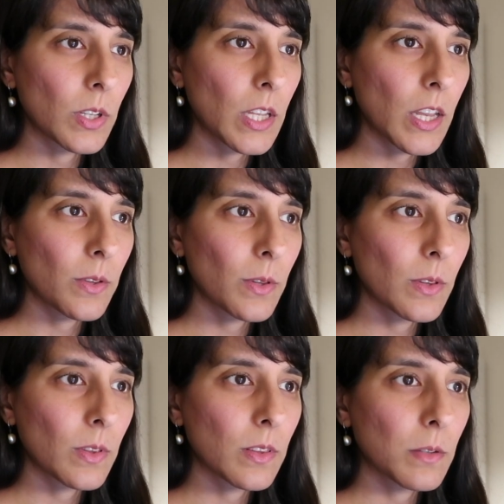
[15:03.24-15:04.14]
you
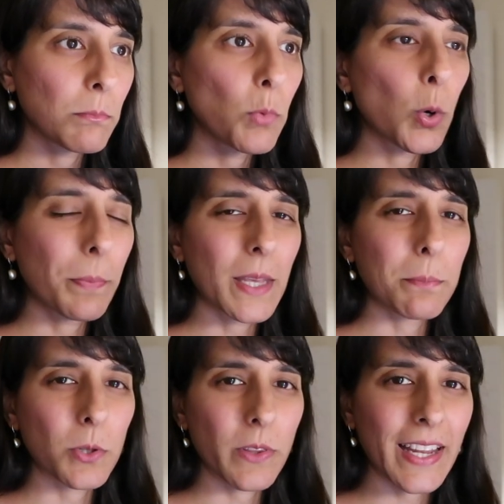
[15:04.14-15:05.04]
know, the more
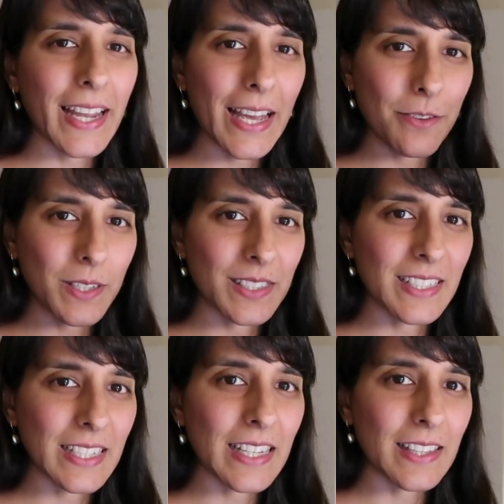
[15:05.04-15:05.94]
people they have
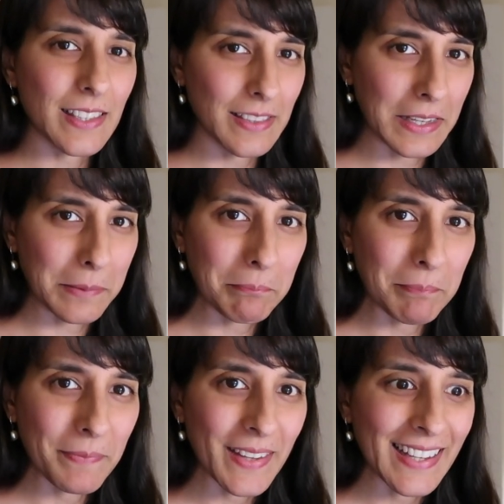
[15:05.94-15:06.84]
underneath them
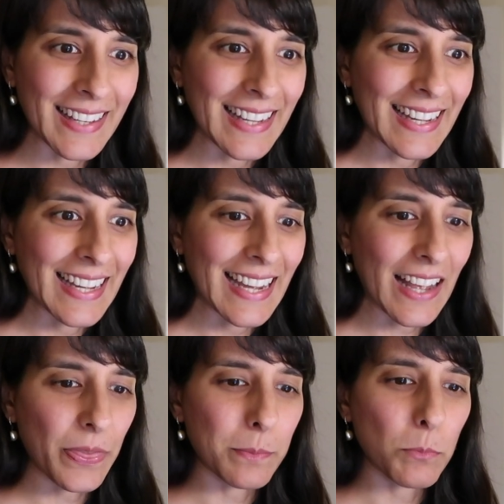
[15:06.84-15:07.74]

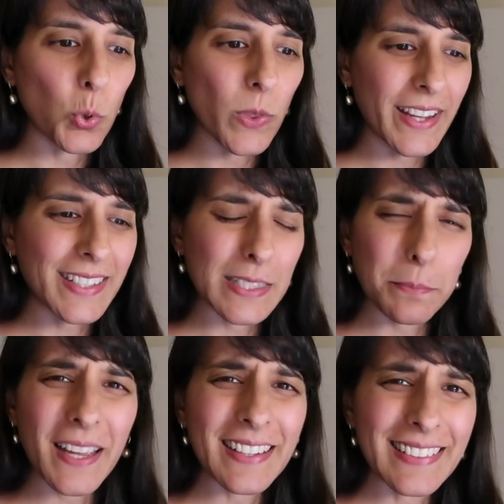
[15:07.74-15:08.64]
and the more they
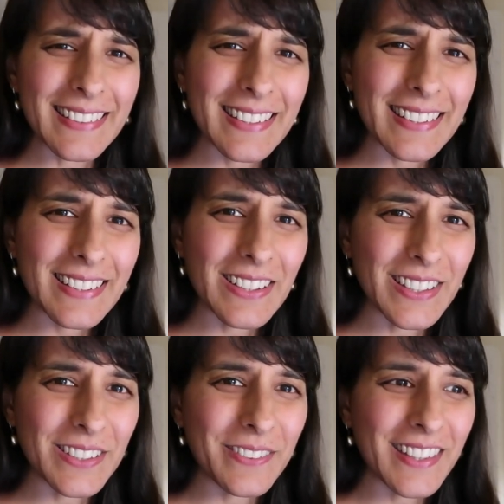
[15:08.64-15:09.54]
spend,
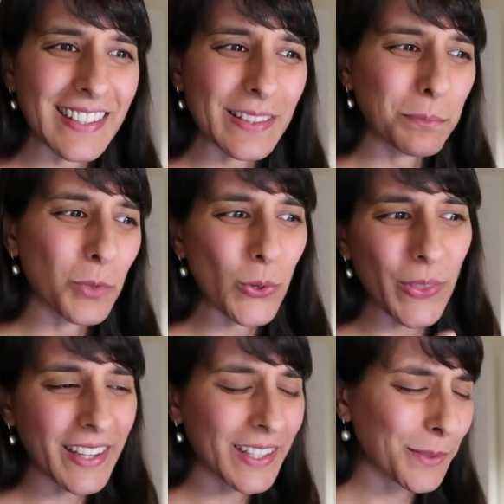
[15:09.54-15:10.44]
kind of thing, the more
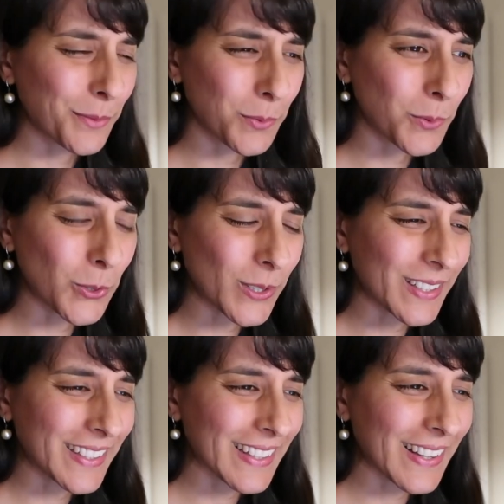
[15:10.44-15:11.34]
they are
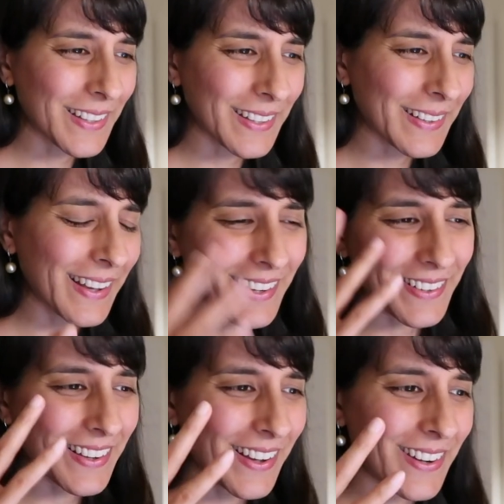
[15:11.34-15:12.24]
rewarded. I,
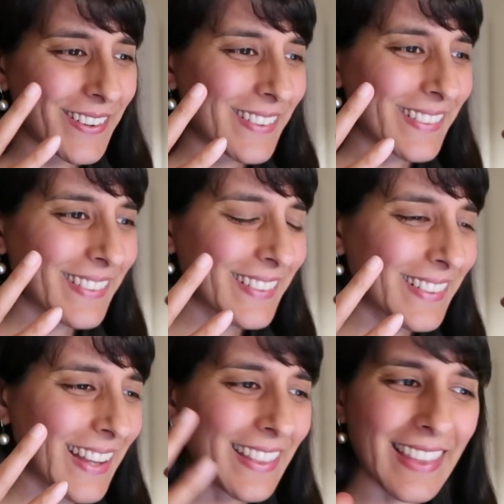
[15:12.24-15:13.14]
I, I
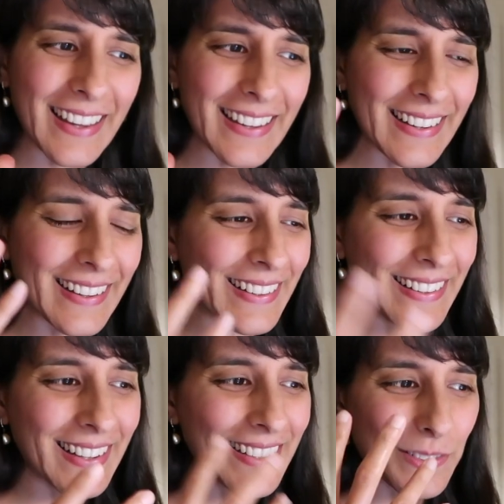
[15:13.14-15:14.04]
don't get that. I,
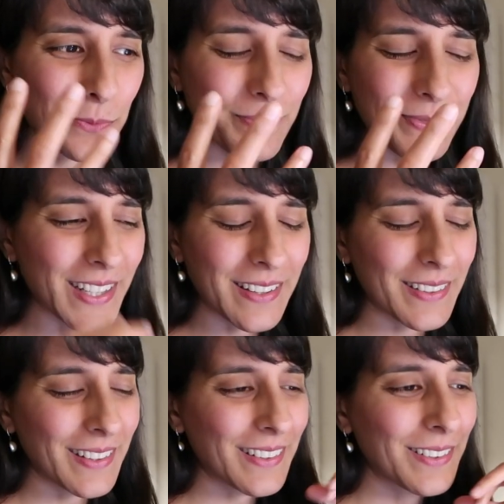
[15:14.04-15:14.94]
that doesn't, I,
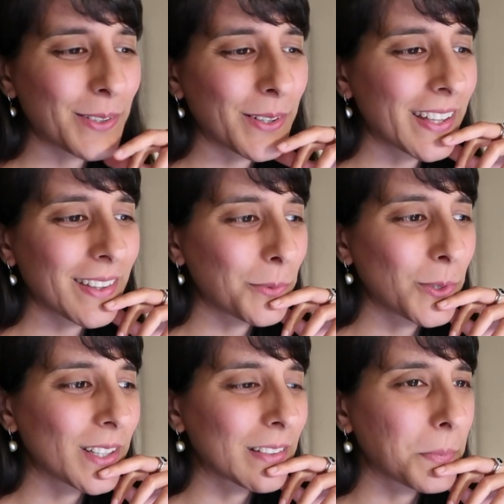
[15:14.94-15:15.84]
I don't know how that
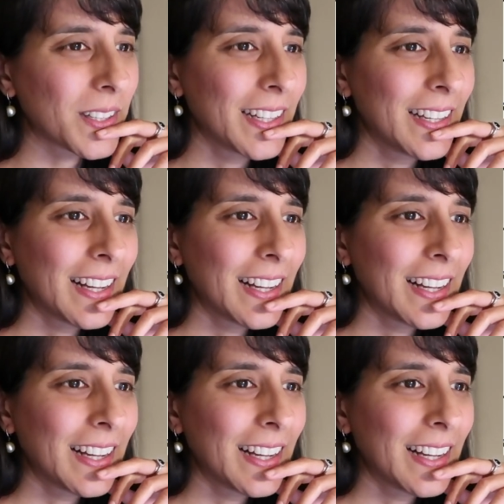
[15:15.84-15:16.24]
works, but